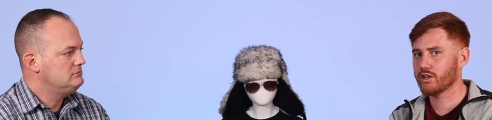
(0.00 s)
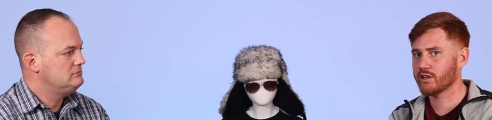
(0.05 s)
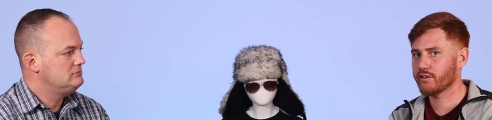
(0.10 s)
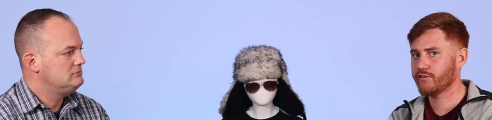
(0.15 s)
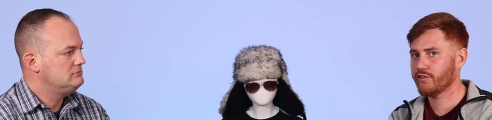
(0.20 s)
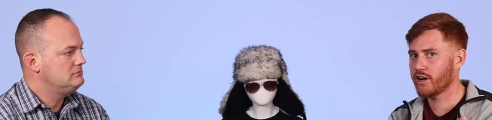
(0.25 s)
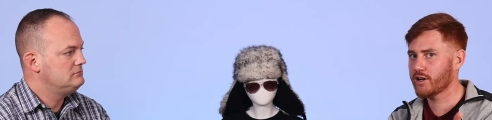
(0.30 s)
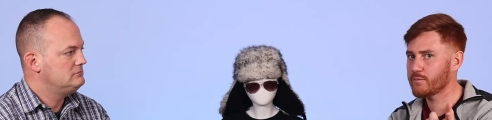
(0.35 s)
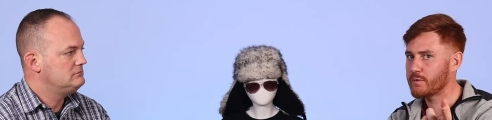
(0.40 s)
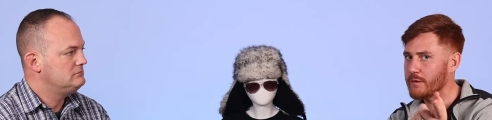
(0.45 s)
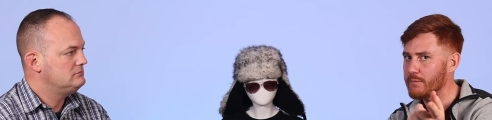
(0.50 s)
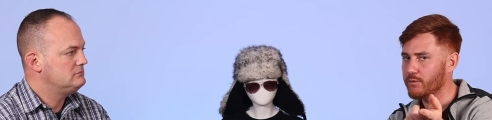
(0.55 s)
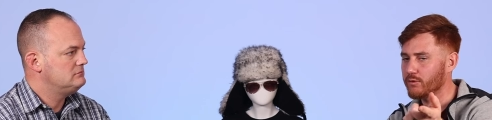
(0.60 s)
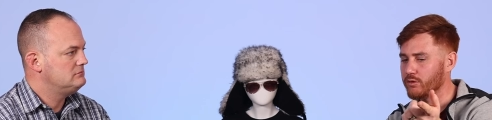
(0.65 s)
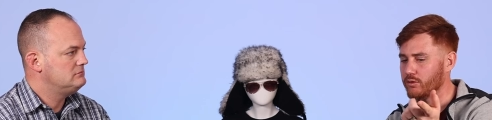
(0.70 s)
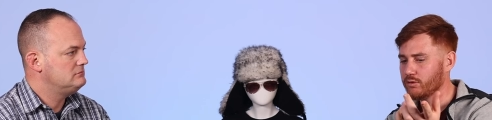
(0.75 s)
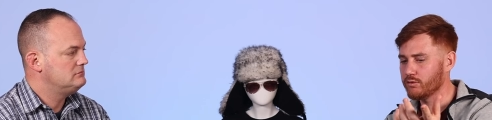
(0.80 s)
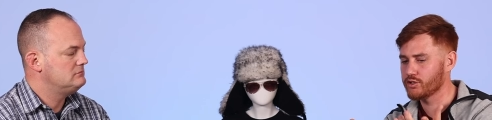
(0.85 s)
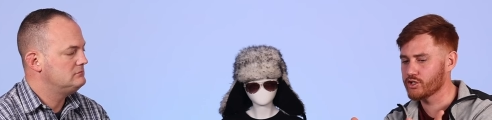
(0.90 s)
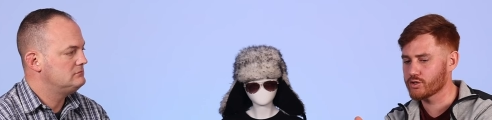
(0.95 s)
Speaker 1: going to find people
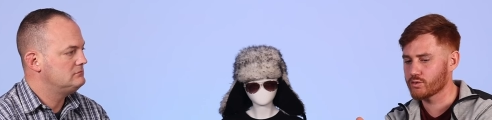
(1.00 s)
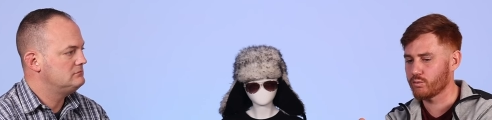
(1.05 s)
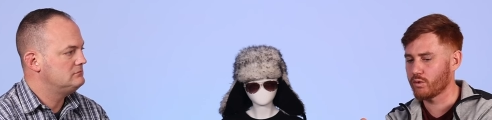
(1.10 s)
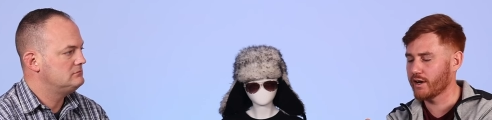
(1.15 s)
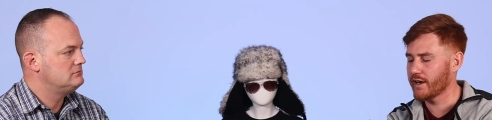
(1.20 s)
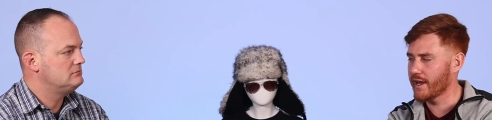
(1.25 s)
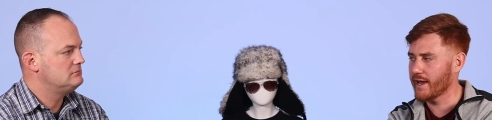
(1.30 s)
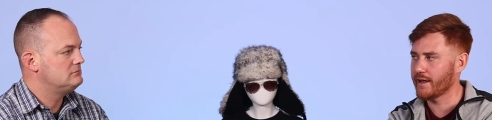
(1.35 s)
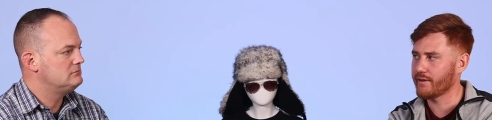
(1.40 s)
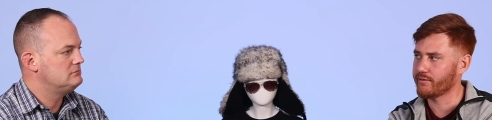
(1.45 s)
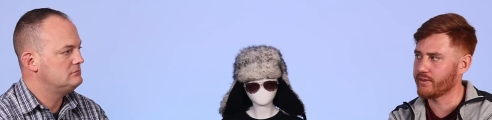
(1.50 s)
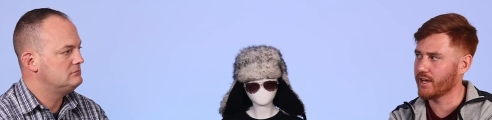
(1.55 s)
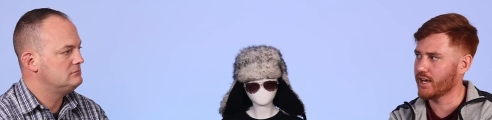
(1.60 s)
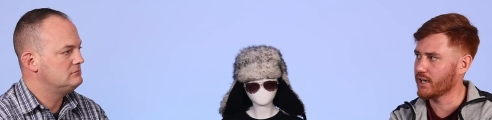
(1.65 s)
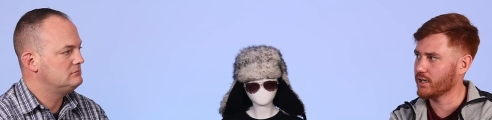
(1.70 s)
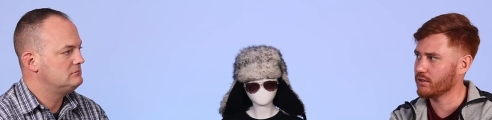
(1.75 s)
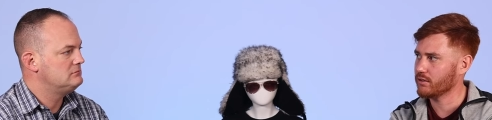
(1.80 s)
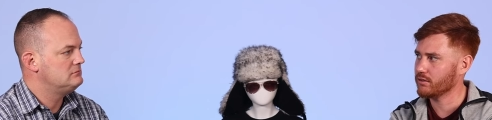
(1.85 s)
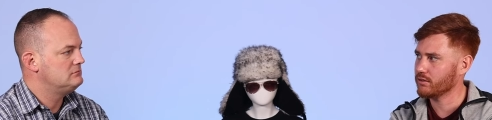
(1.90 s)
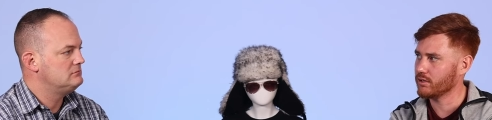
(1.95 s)
who just want to have
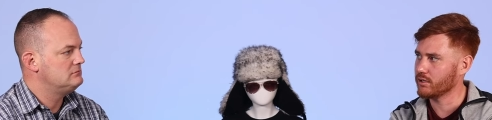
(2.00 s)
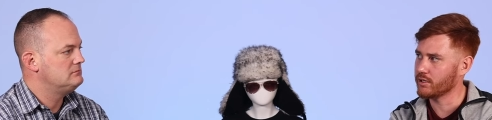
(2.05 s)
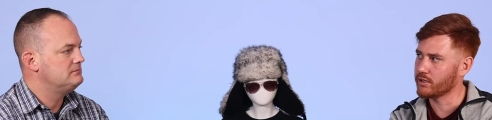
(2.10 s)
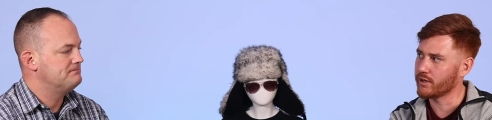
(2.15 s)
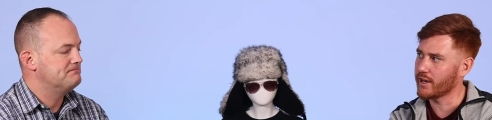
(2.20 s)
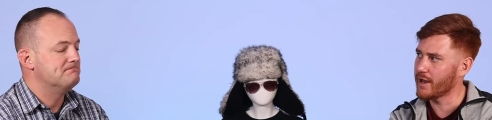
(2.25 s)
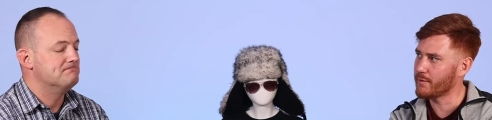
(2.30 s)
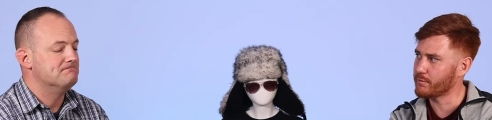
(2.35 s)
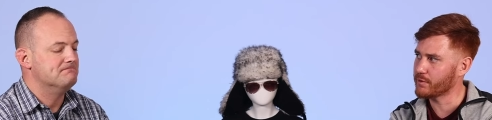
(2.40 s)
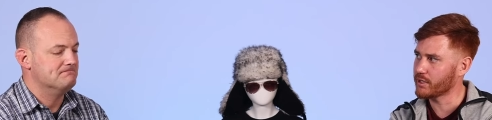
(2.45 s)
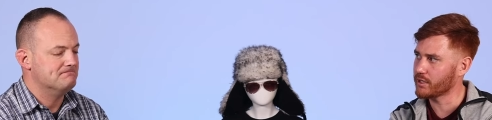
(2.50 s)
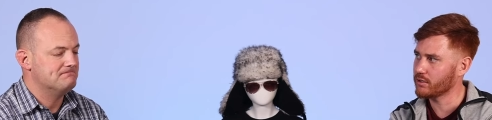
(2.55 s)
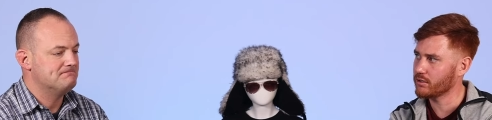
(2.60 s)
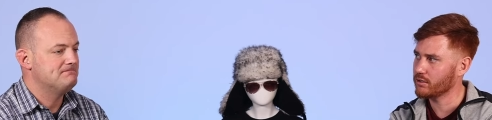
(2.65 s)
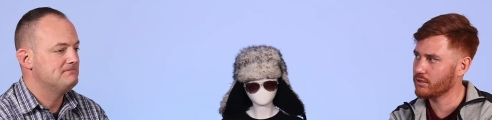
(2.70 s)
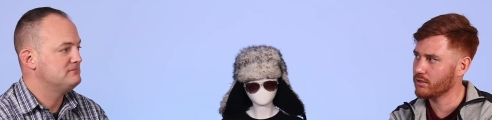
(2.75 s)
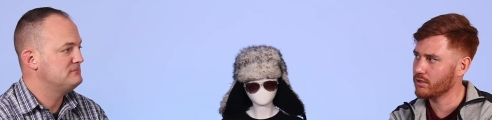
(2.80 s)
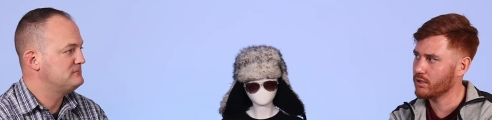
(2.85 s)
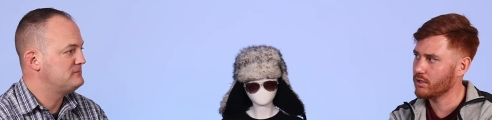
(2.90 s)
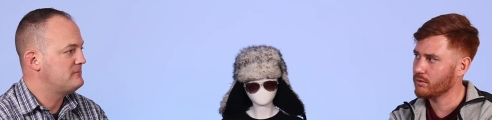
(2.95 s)
that and they're happy.
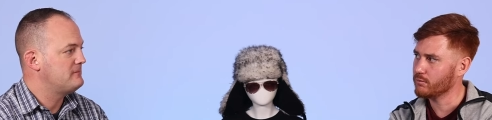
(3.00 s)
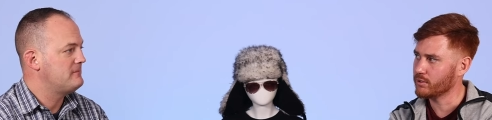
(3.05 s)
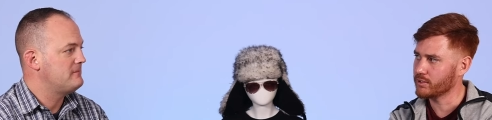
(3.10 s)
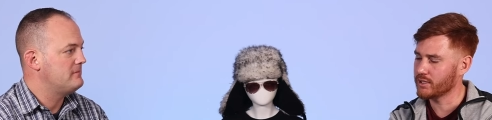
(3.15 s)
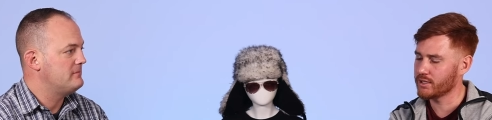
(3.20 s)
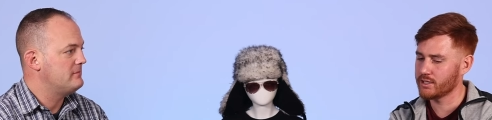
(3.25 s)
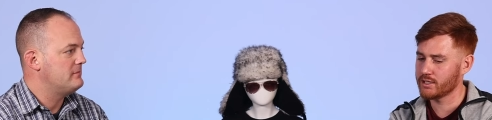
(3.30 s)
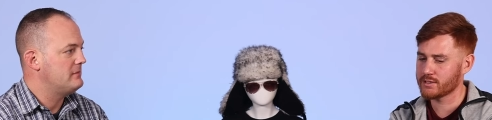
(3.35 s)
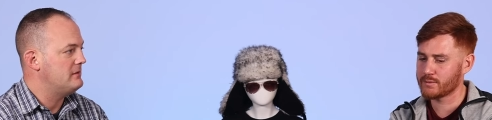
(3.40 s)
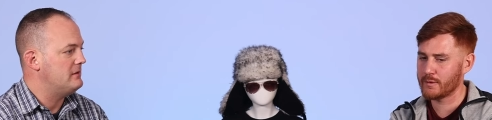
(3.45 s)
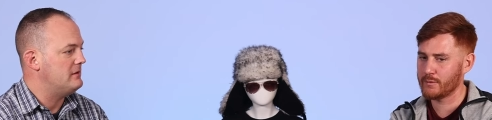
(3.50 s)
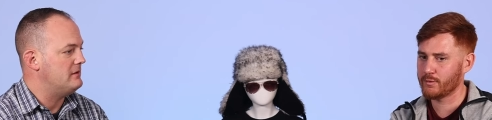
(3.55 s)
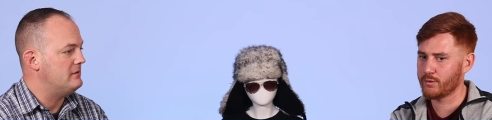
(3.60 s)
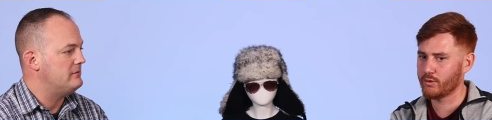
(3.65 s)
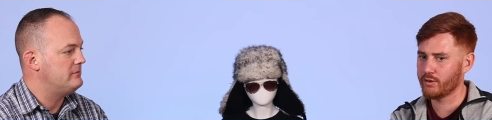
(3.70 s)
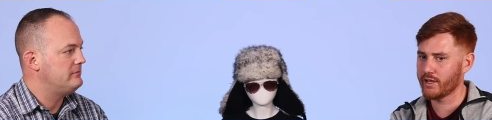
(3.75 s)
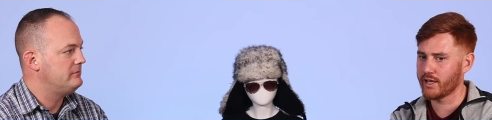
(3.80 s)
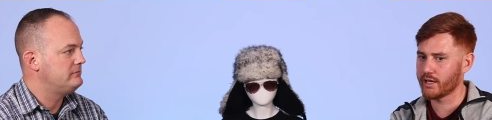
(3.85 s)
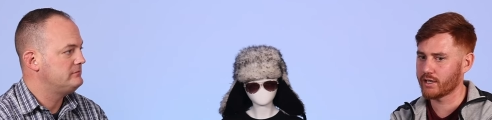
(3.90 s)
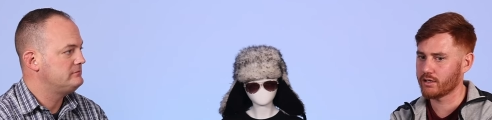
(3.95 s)
But then there's
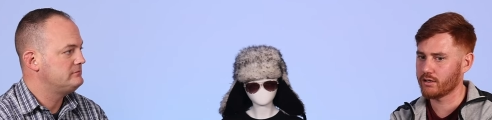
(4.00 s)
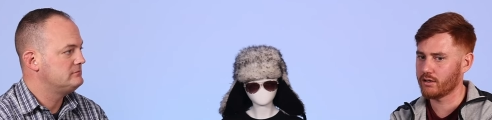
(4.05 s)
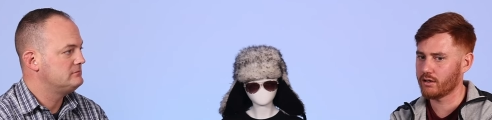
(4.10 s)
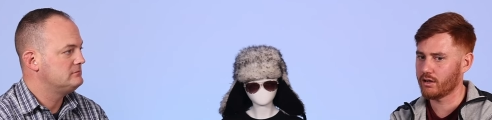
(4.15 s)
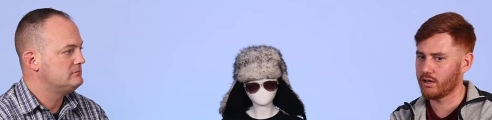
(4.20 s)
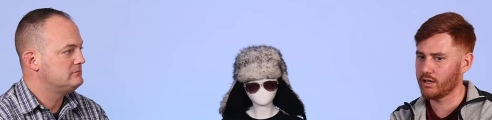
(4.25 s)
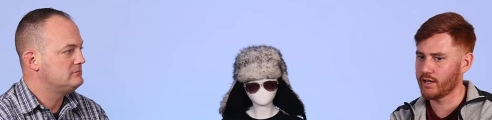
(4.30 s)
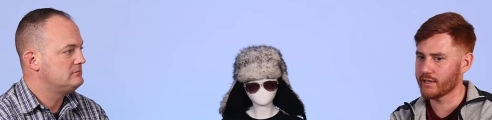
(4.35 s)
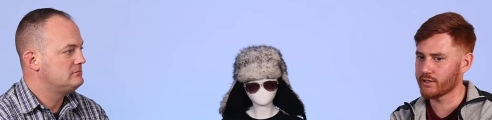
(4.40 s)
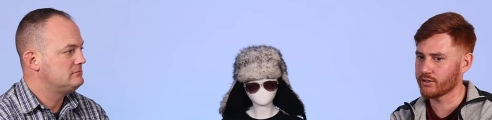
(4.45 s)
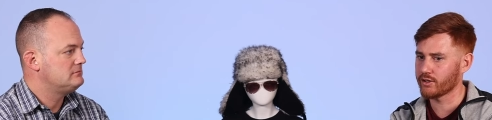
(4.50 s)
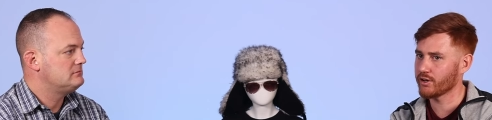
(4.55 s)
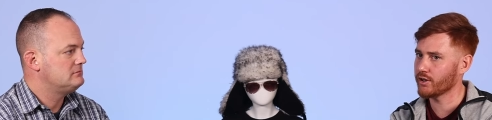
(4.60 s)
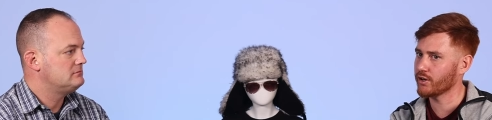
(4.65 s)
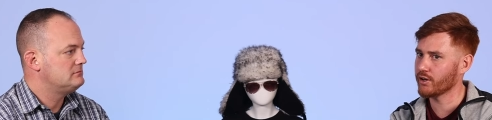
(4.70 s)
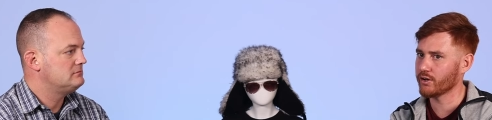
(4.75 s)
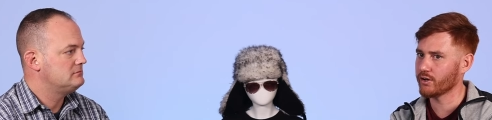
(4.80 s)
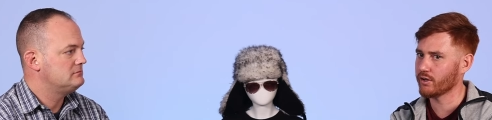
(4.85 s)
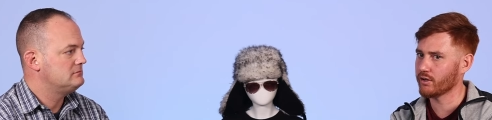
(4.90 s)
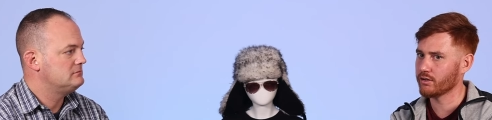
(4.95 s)
people that are like, no,
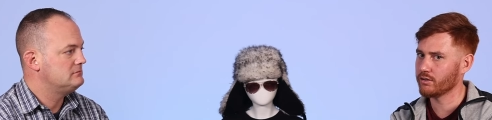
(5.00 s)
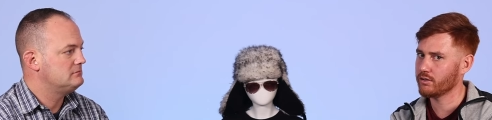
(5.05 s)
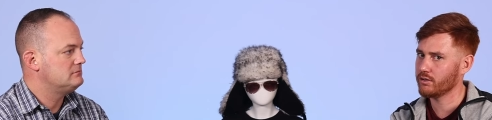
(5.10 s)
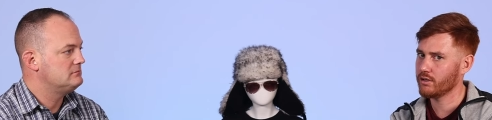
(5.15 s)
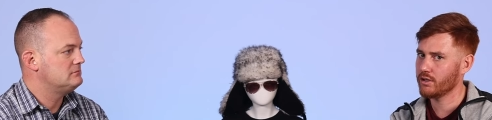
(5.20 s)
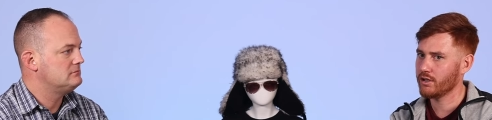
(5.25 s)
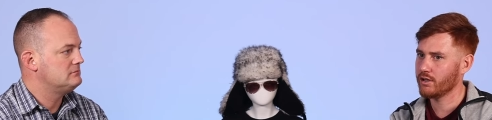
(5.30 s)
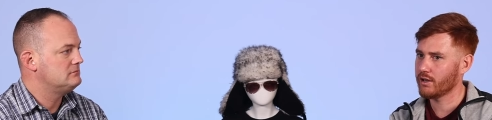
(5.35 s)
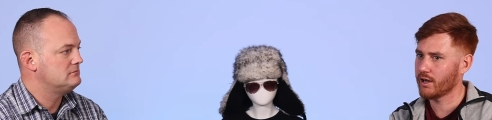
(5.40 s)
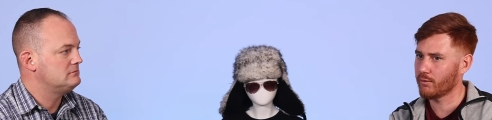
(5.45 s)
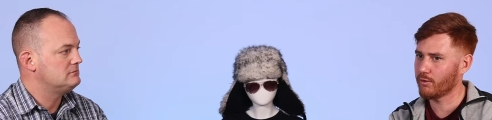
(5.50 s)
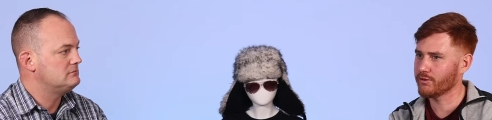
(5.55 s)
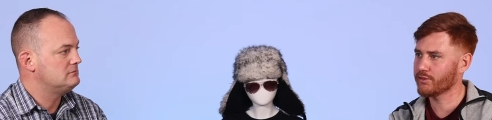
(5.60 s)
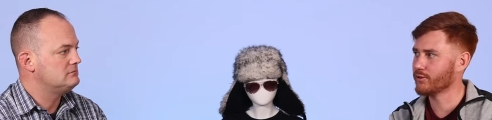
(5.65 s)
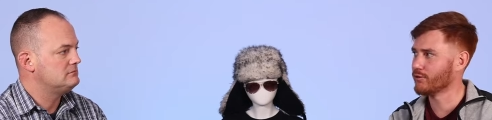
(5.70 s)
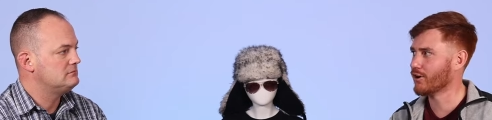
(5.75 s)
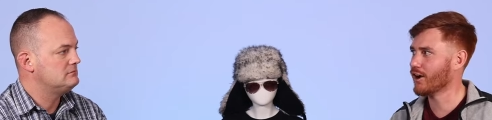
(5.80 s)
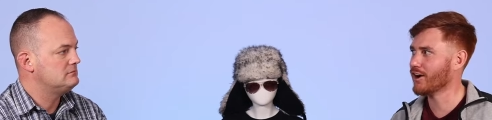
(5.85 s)
no, no, no, I want the